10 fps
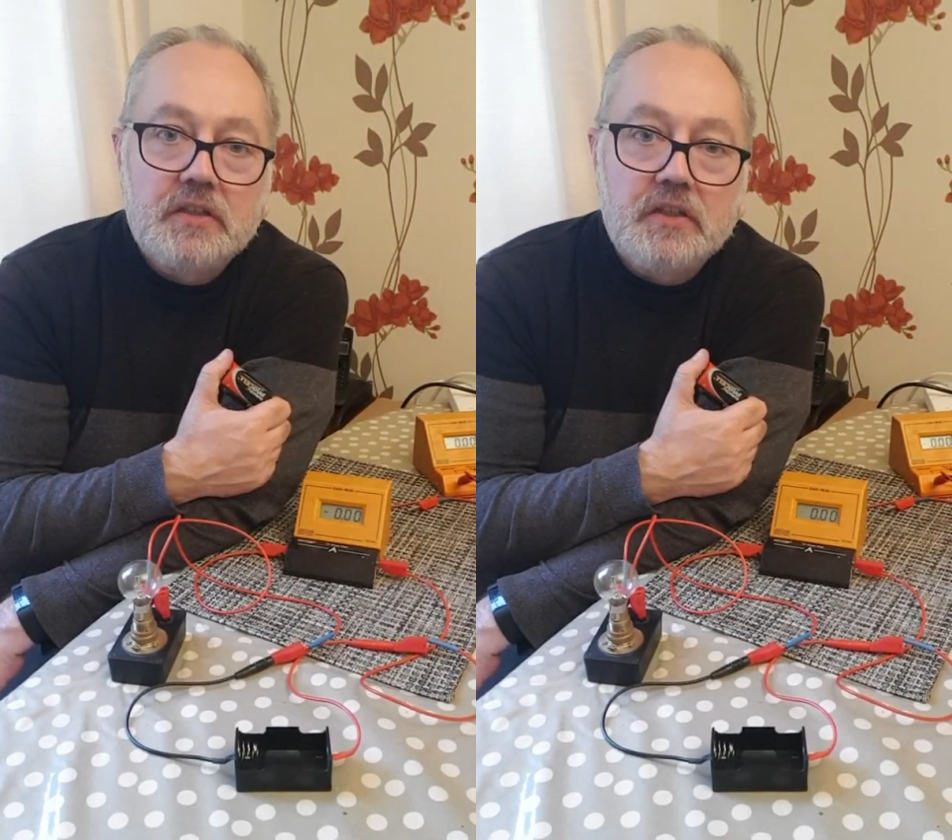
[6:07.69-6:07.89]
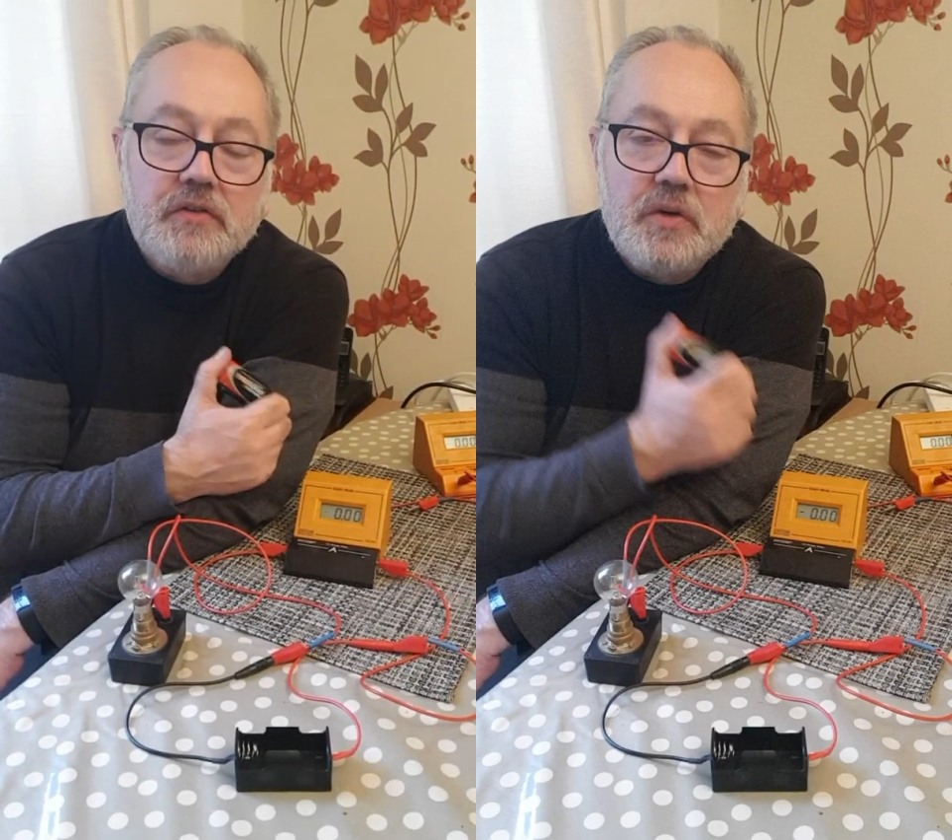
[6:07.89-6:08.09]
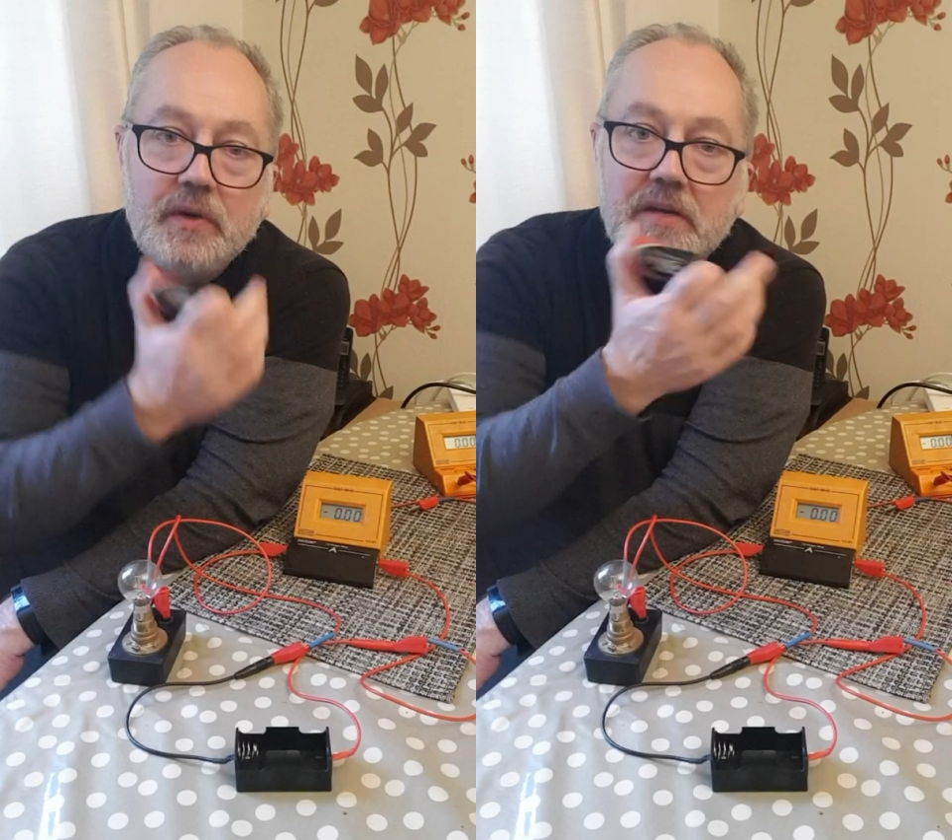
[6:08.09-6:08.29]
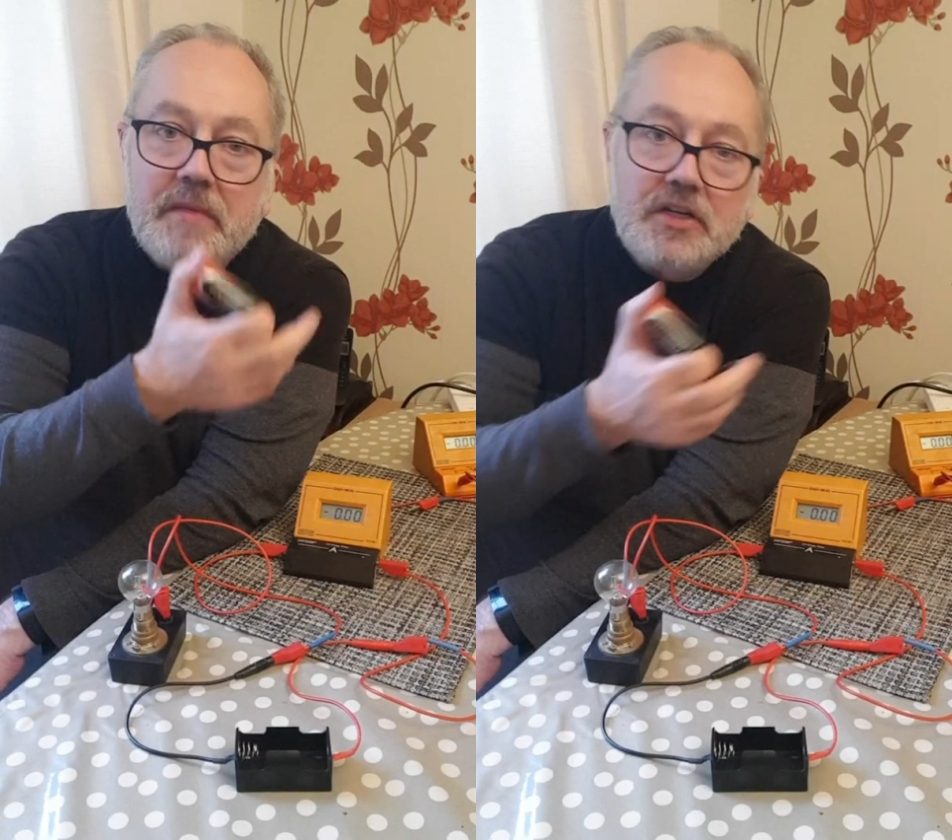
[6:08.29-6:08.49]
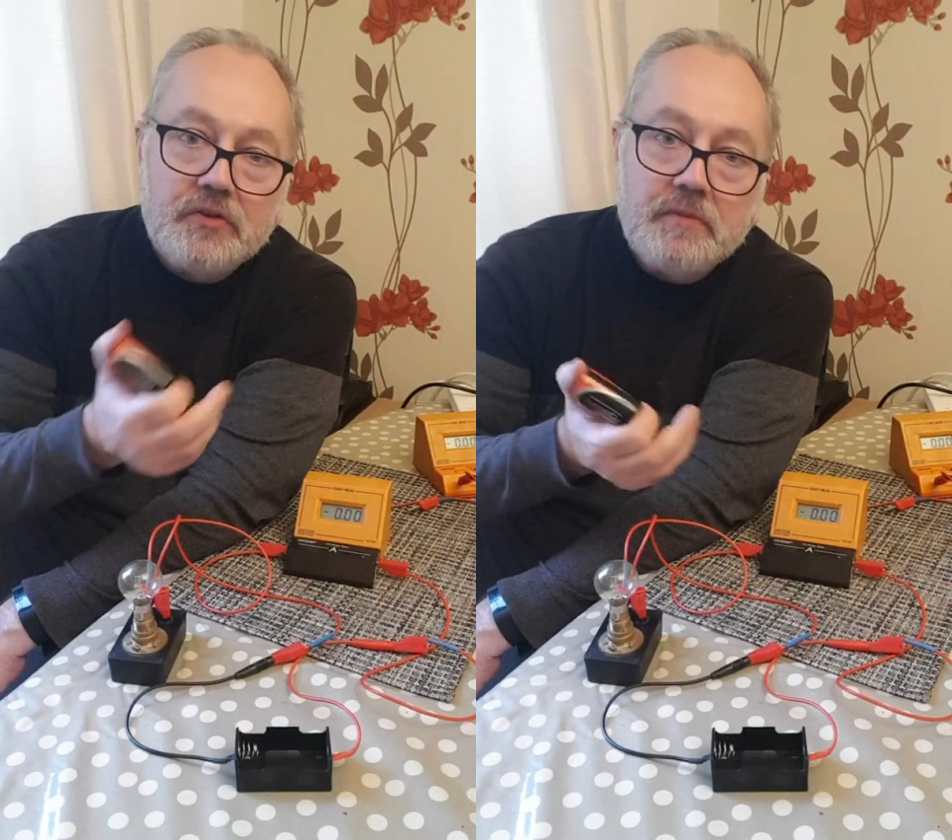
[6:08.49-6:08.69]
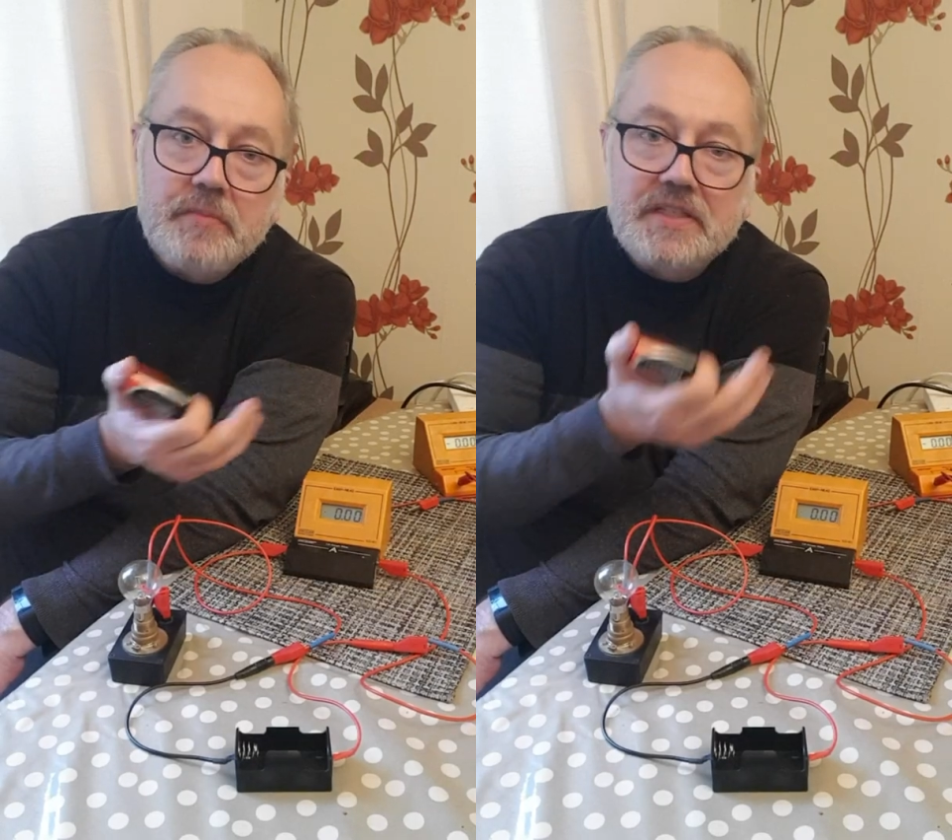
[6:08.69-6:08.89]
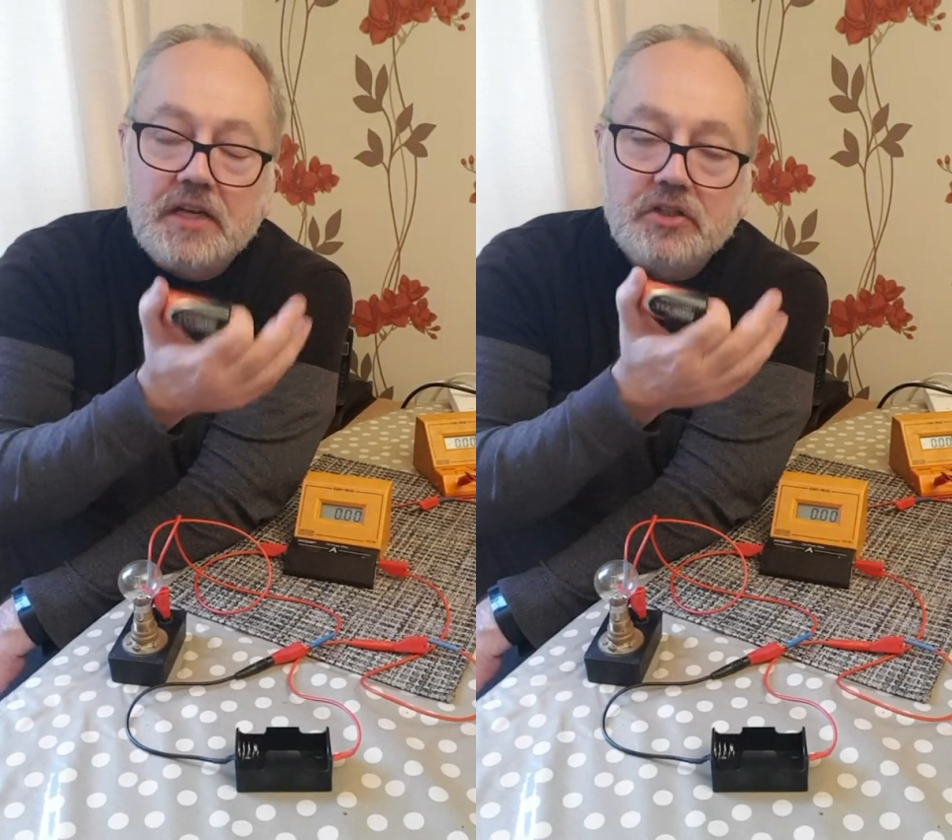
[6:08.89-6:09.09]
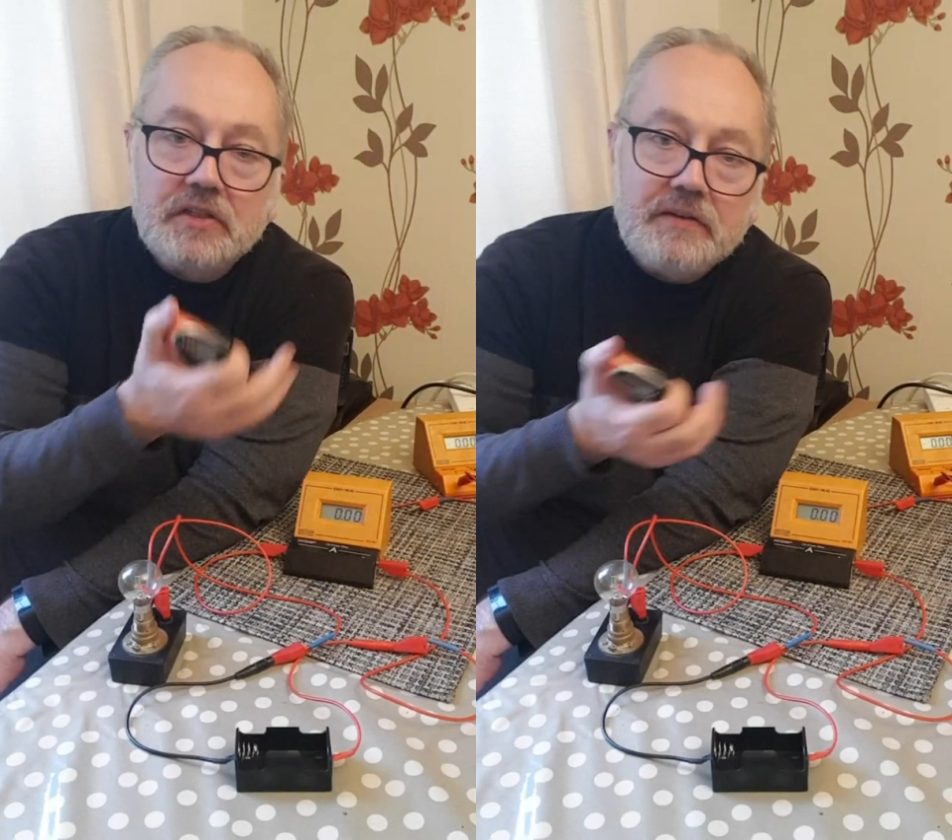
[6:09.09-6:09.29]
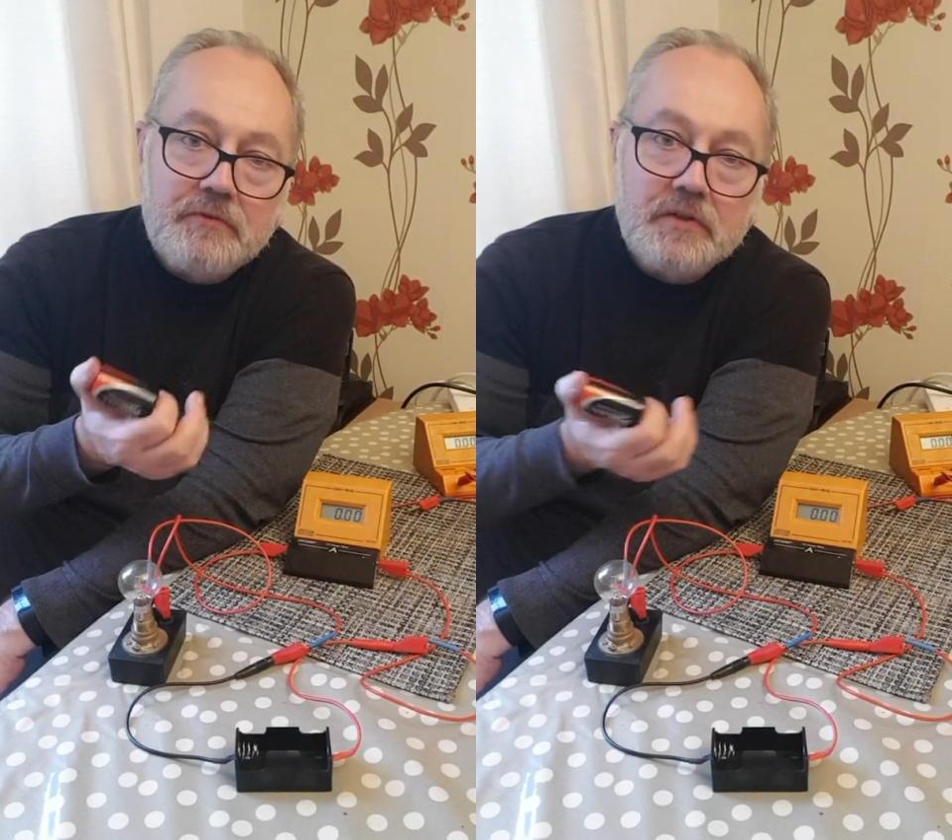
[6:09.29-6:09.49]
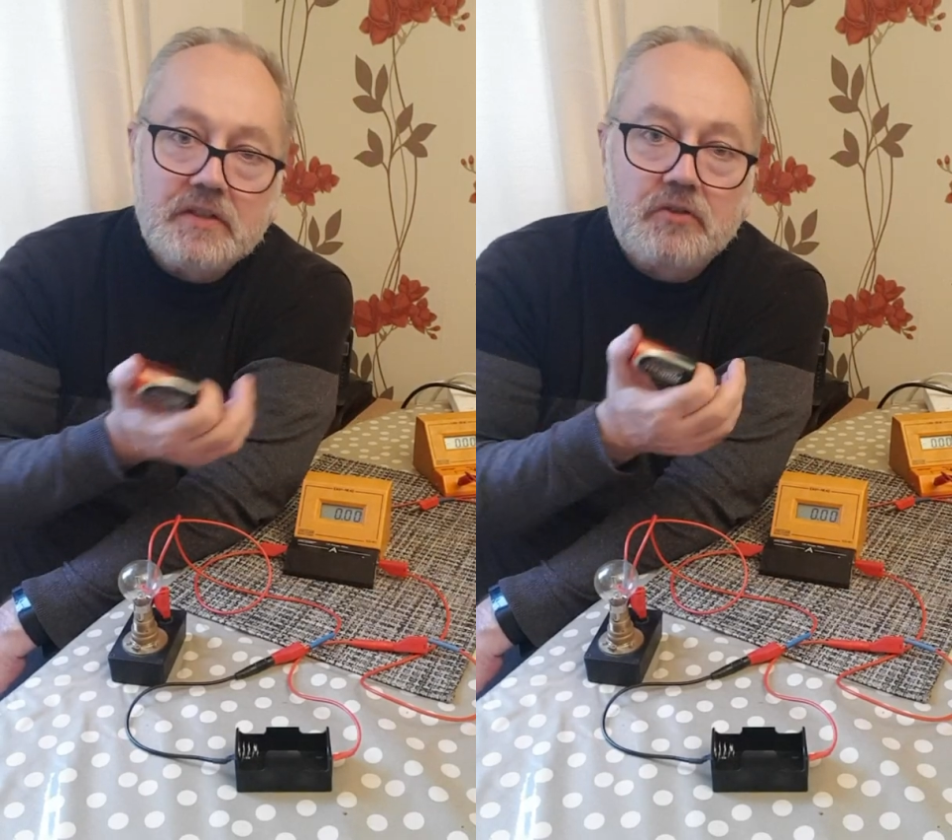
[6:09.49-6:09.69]
usually when you measure potential
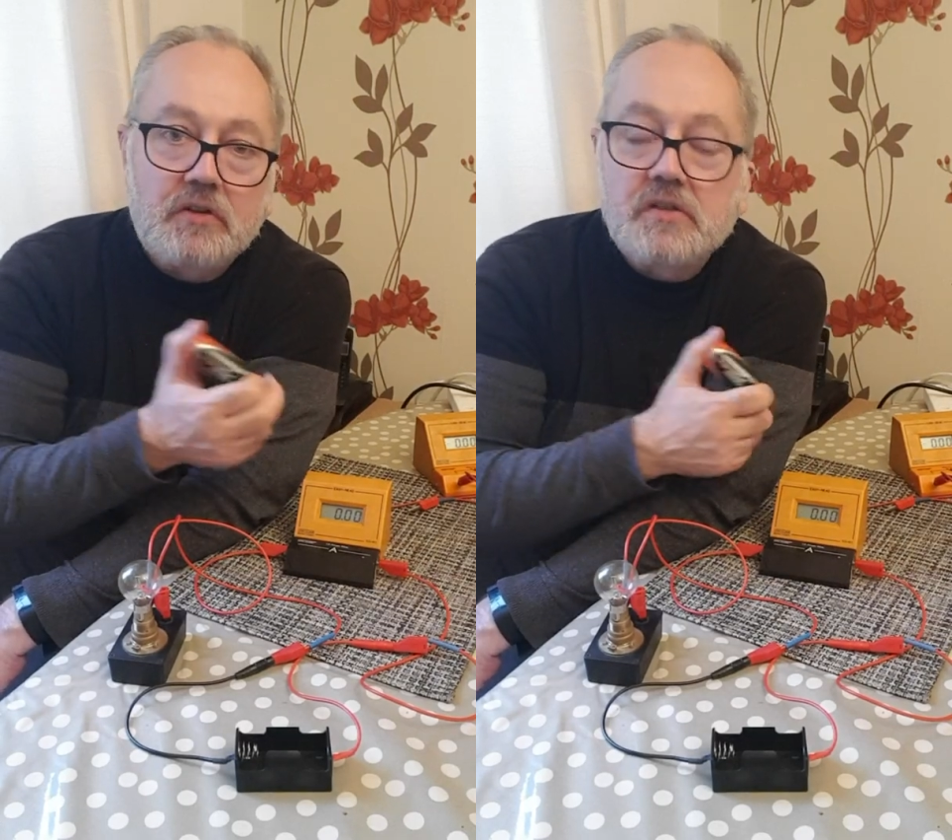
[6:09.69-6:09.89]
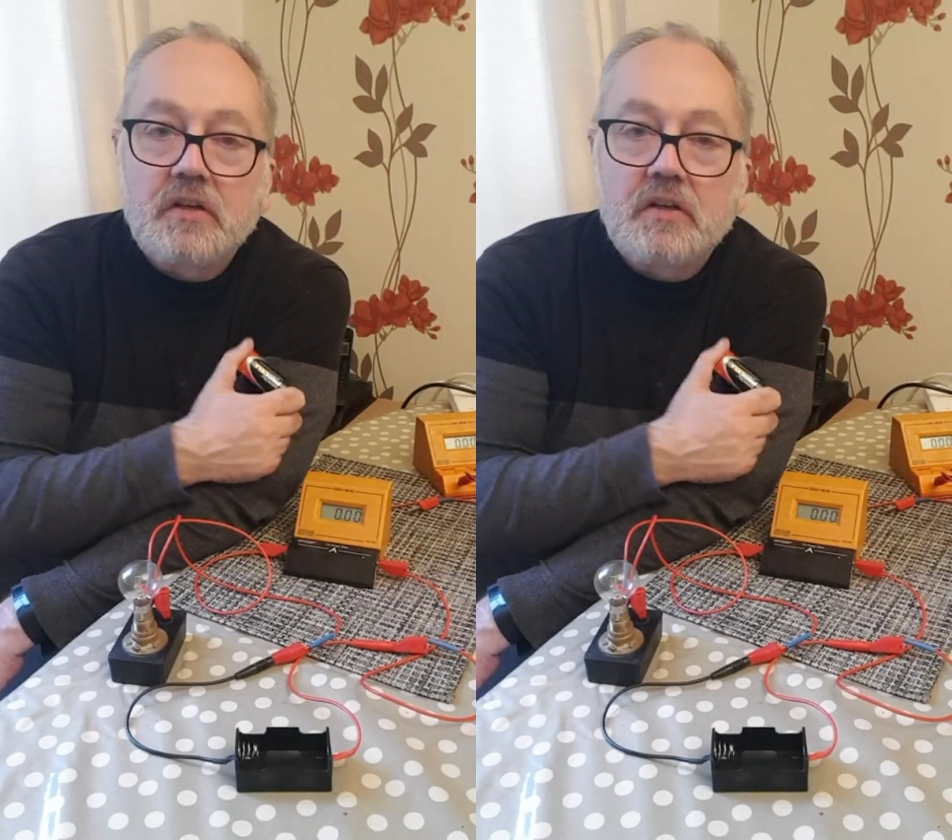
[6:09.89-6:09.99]
difference across